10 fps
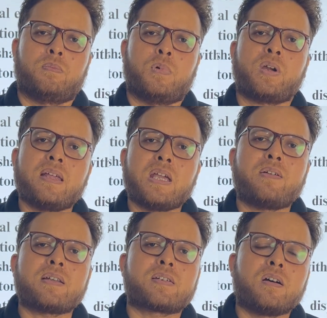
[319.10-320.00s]
Okay,
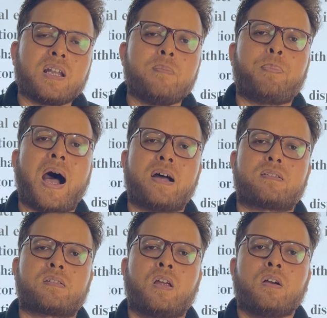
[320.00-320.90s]
there are certain
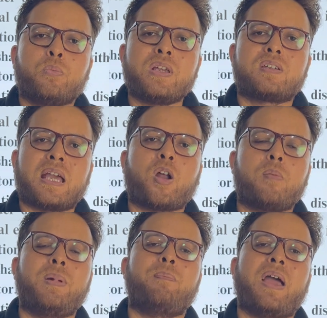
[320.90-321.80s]
parts which
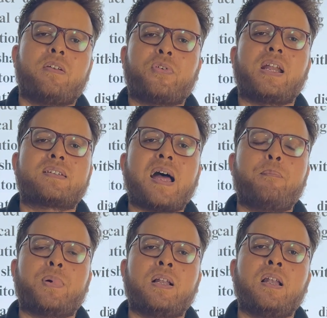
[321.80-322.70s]
cannot be manned. For
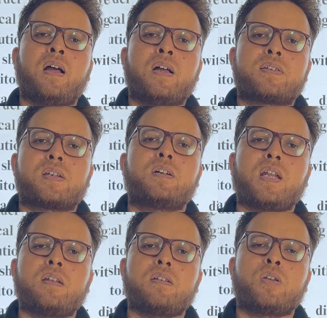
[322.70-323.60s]
example,
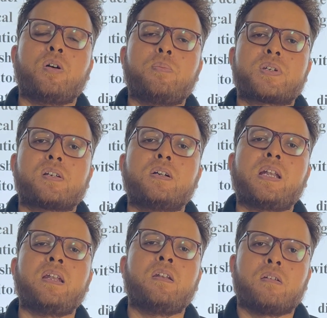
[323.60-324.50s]

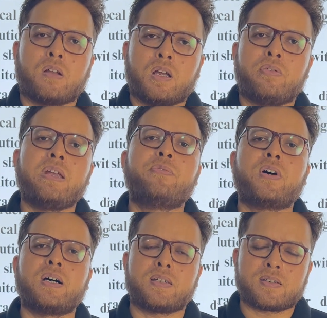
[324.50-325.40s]
certain
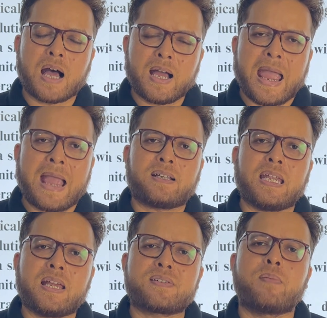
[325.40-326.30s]
rivers are
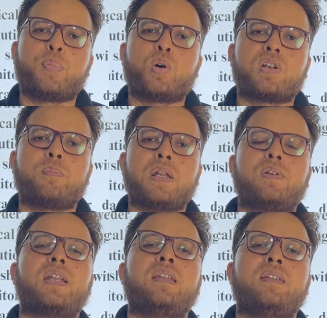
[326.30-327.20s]
acting as a border
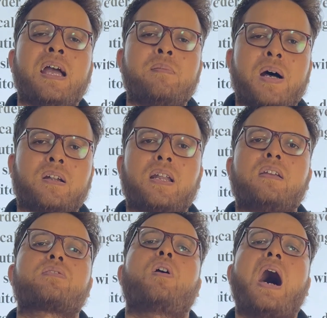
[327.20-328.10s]
between India and
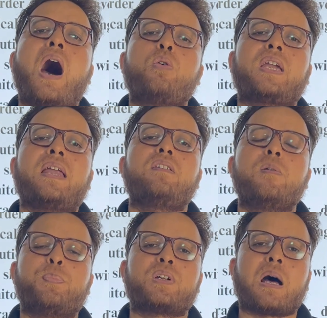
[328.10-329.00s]
Bangladesh. So how can
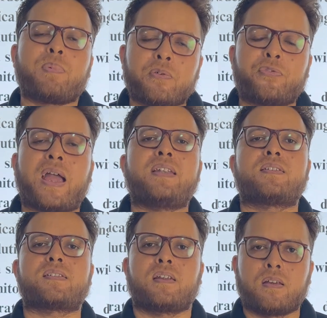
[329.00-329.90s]
you put up a
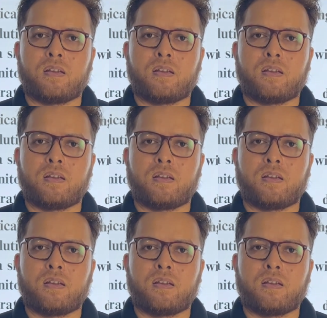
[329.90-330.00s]
fence